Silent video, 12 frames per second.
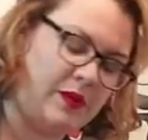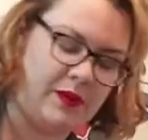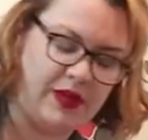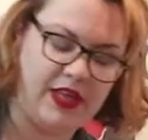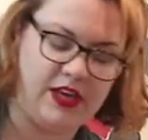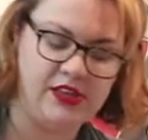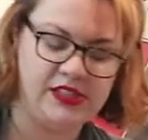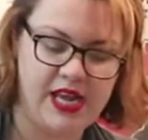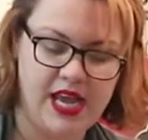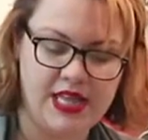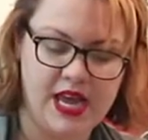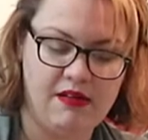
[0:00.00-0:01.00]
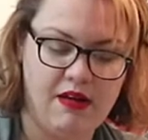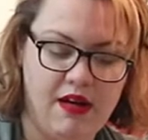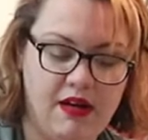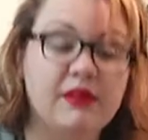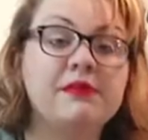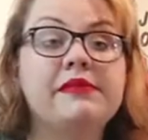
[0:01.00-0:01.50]
people will be like, you're saying that
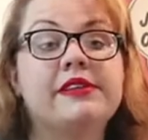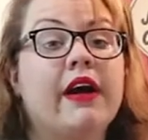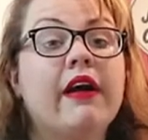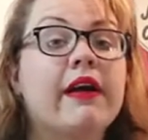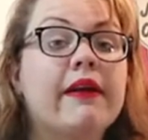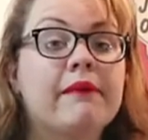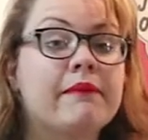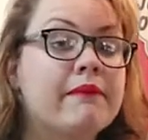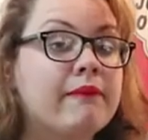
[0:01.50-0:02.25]
wrong. Sorry.